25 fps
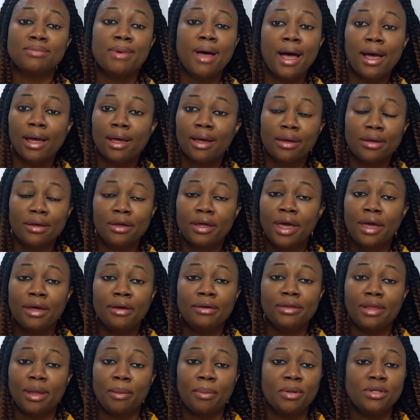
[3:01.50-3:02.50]
back, you get
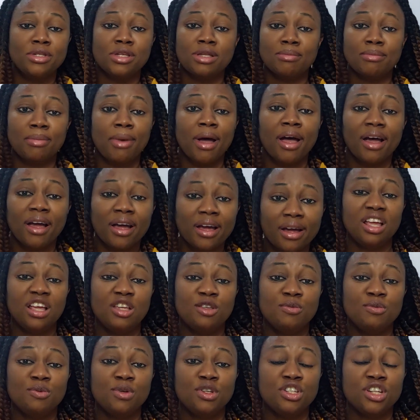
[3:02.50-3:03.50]
your deposit back.
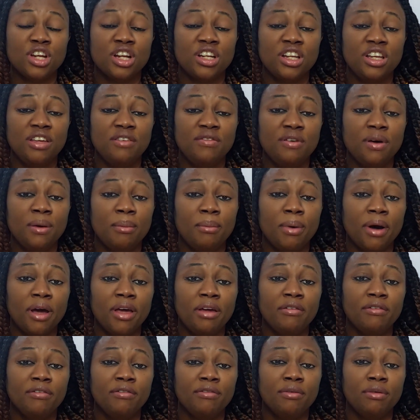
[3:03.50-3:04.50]
Especially if you're
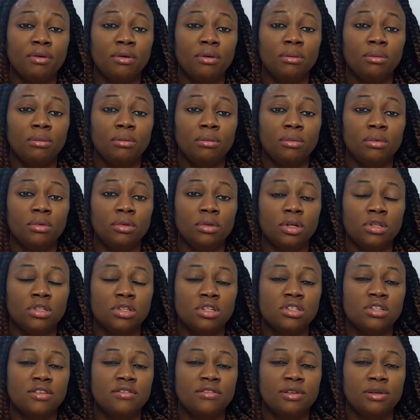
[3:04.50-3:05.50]
buying from, not
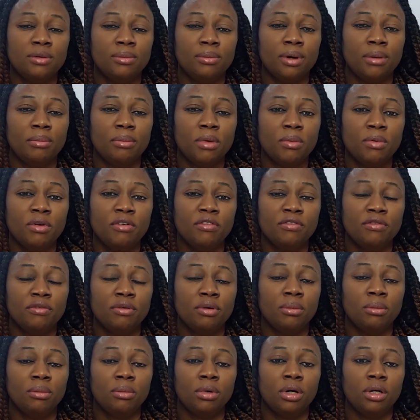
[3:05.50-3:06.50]
a developer, maybe
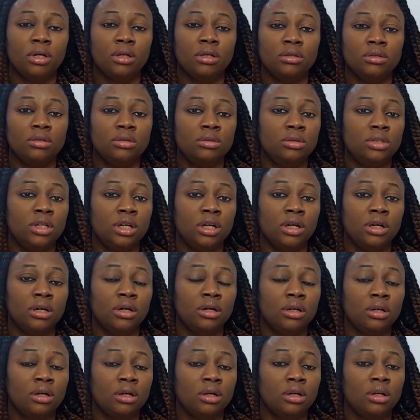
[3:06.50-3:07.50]
from an
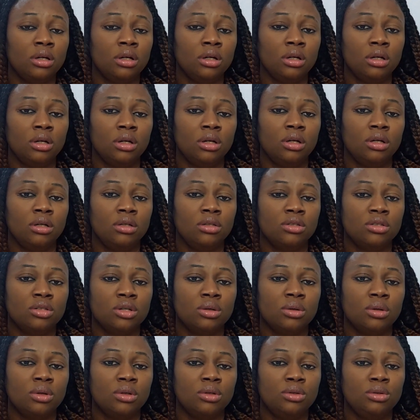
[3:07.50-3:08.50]
owner,
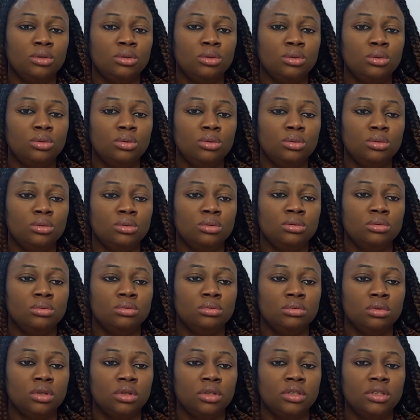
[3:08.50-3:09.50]
someone
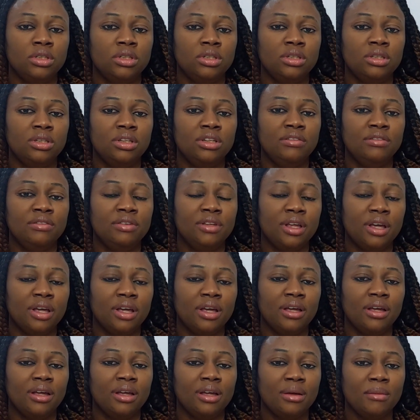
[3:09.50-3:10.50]
who already lived
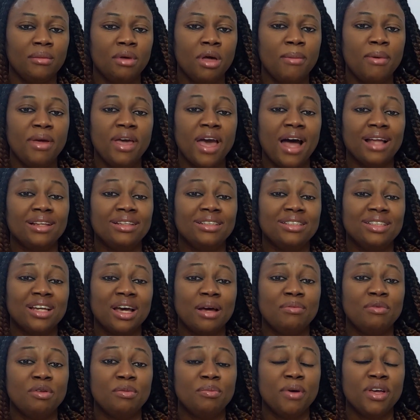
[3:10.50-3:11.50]
there. Maybe at the
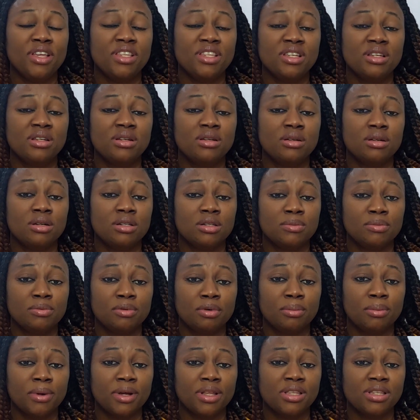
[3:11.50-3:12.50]
time the person got the
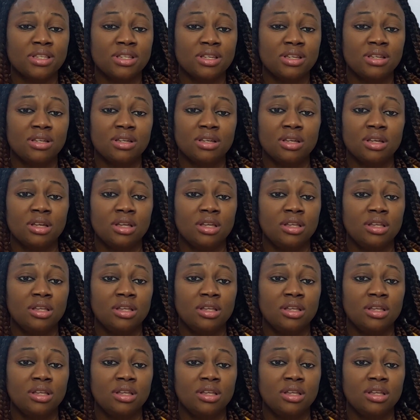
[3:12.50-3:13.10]
property,